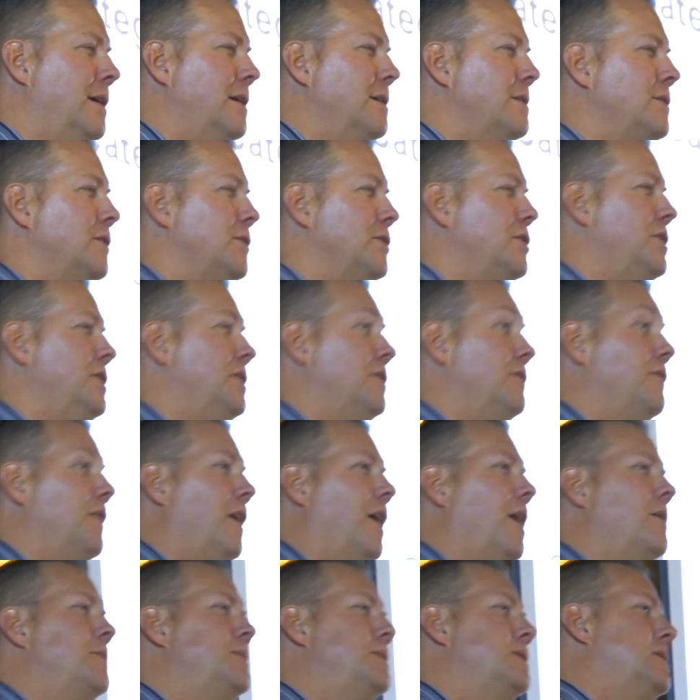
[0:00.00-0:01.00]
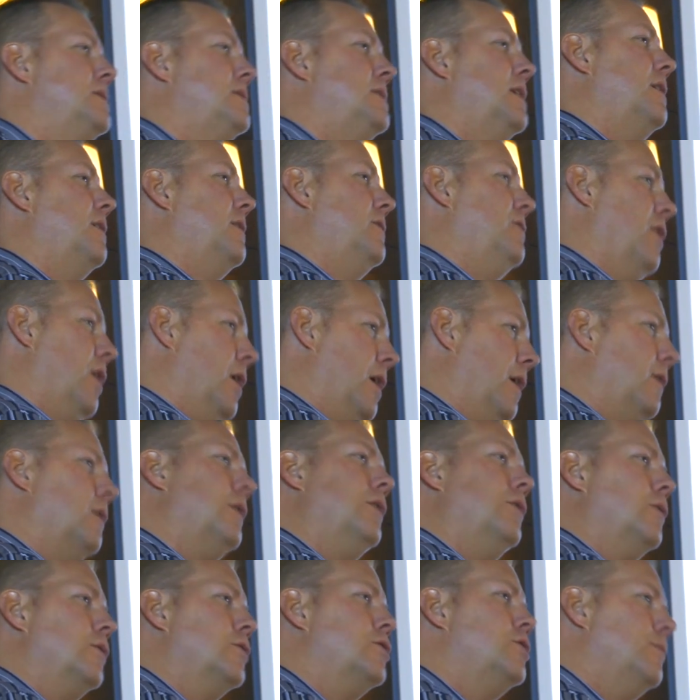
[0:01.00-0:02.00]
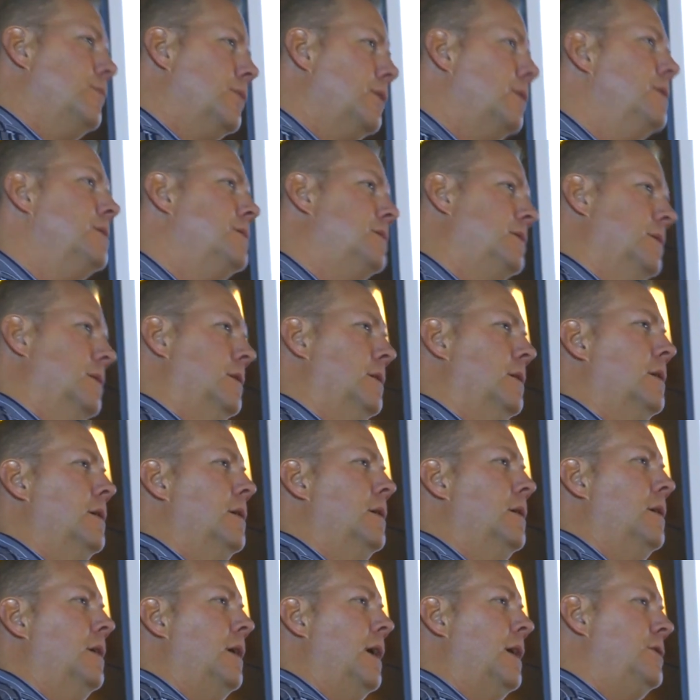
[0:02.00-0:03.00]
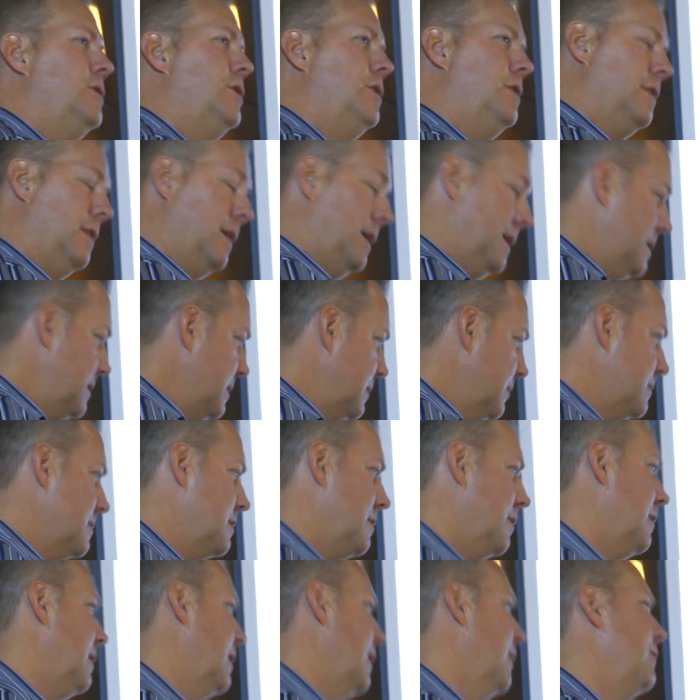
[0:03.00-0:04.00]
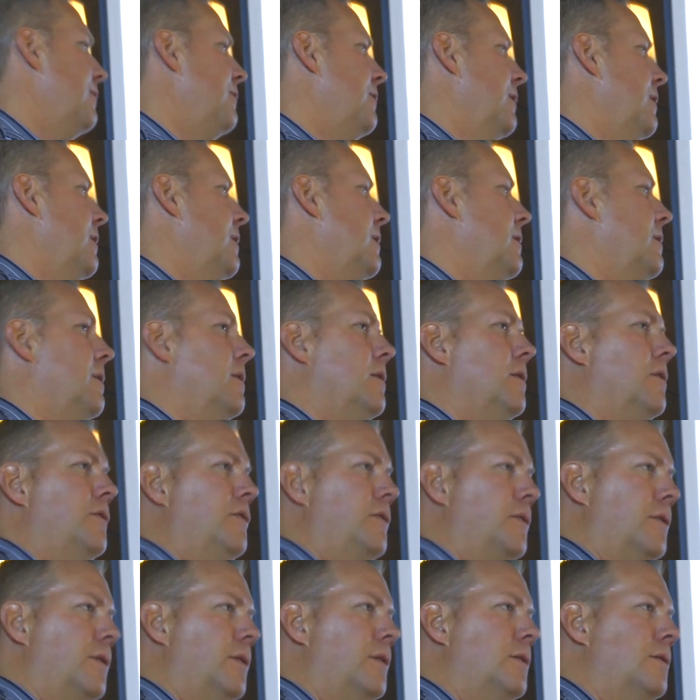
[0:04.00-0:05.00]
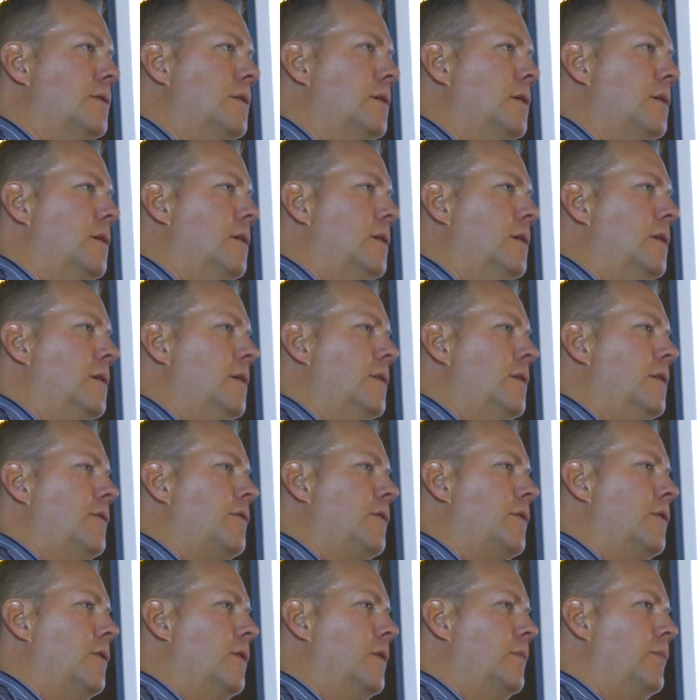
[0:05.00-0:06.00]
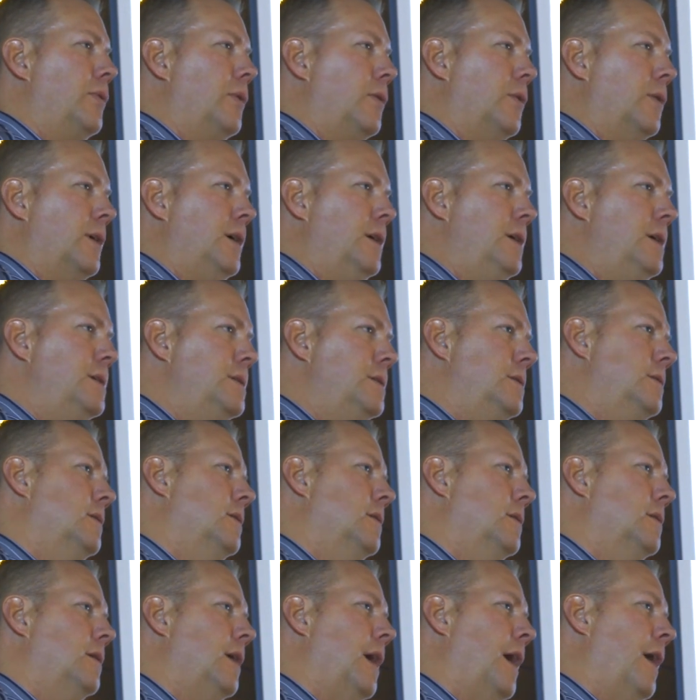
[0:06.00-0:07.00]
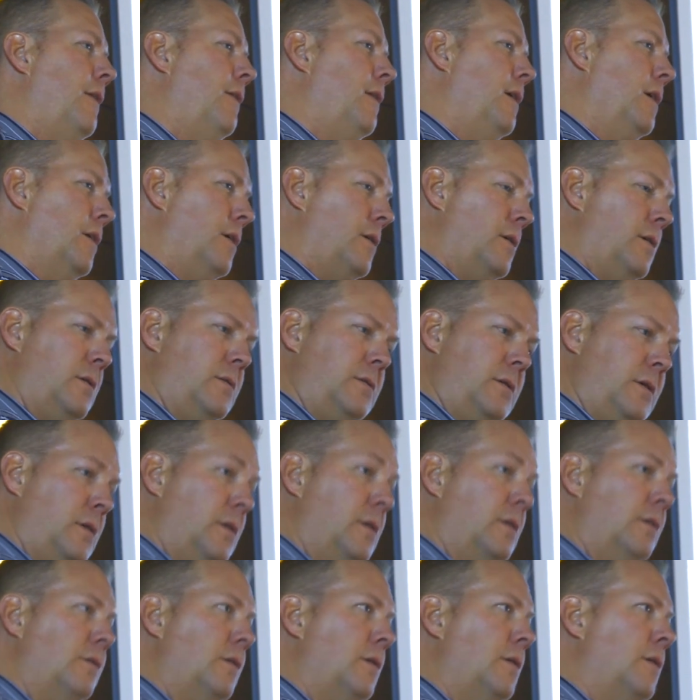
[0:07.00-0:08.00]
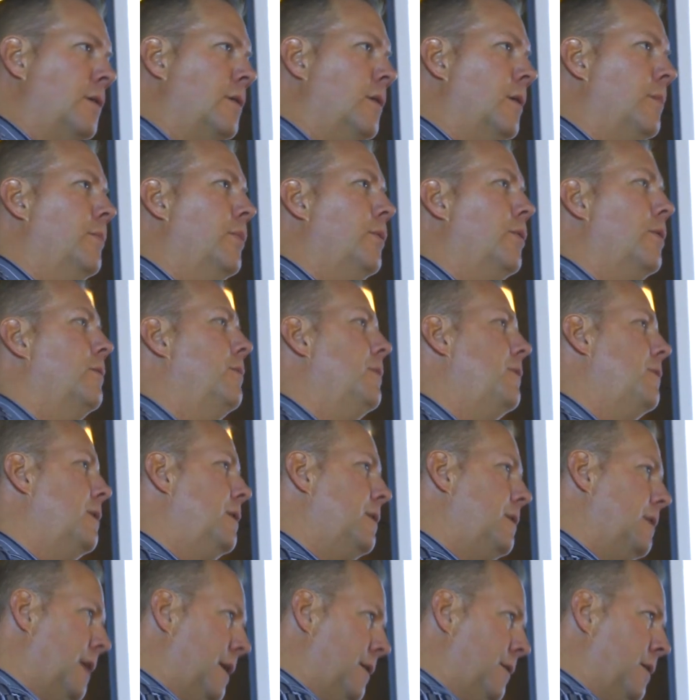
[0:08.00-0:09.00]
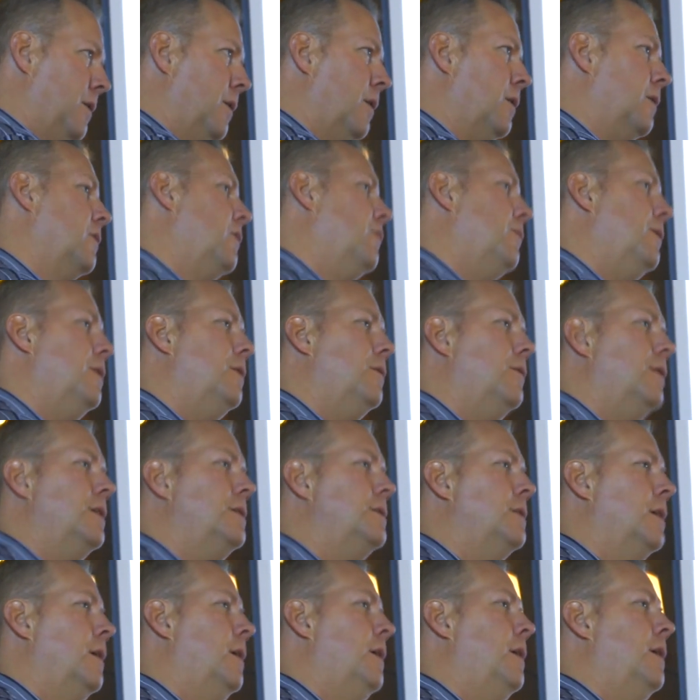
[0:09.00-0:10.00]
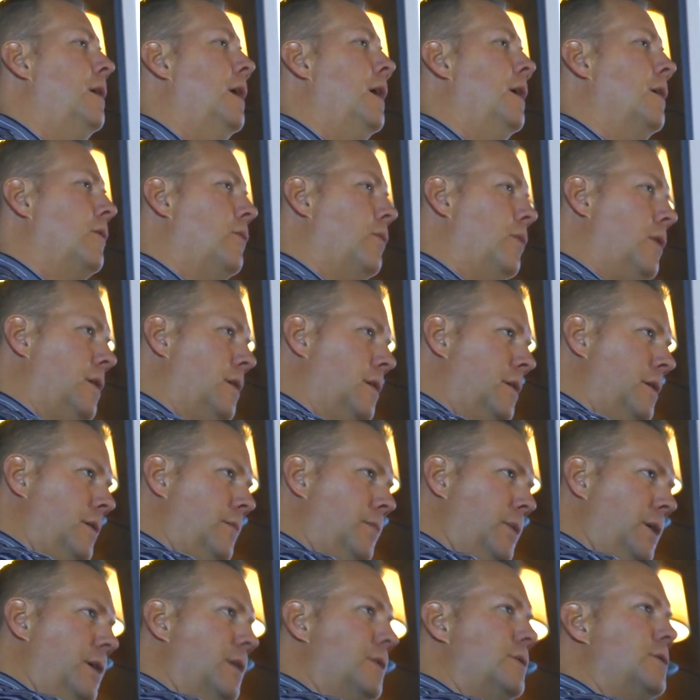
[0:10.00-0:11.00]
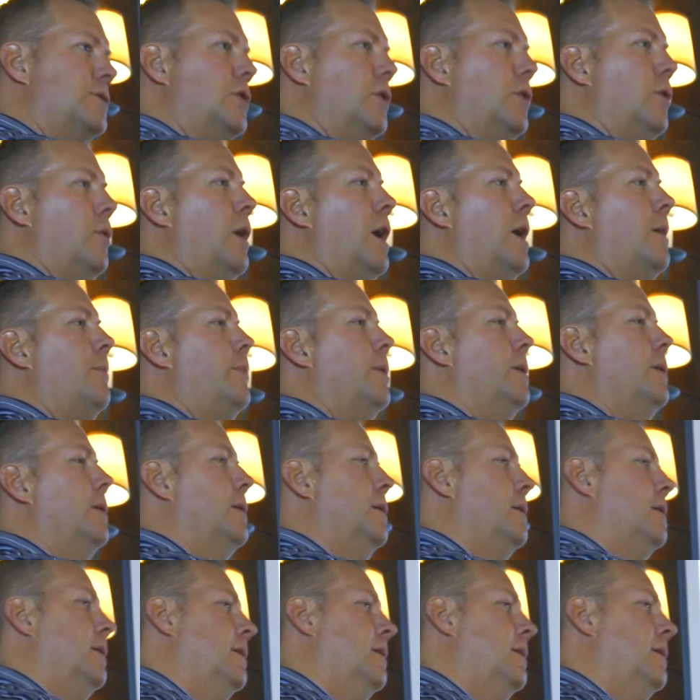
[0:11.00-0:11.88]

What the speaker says: So she develops a set of non-negotiables, and she lays those all out very clearly for her employees, and they all are on board with it, and they all agree to it, and quality begins to go up.